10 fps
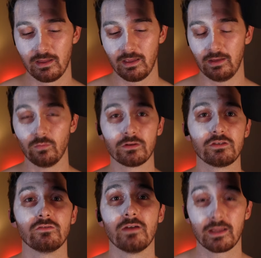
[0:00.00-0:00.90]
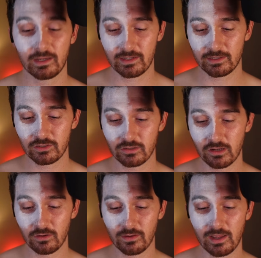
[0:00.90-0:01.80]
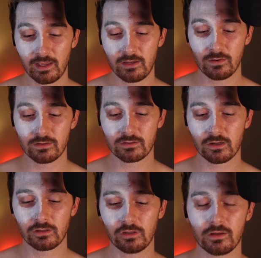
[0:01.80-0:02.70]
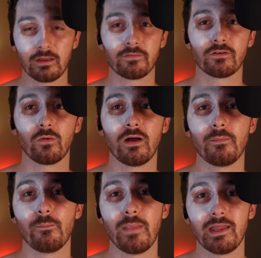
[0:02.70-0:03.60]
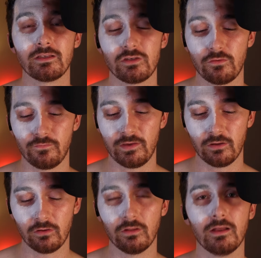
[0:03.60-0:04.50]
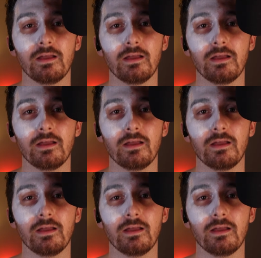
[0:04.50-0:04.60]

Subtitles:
And once you recognize you're not okay, you can start looking for what makes you feel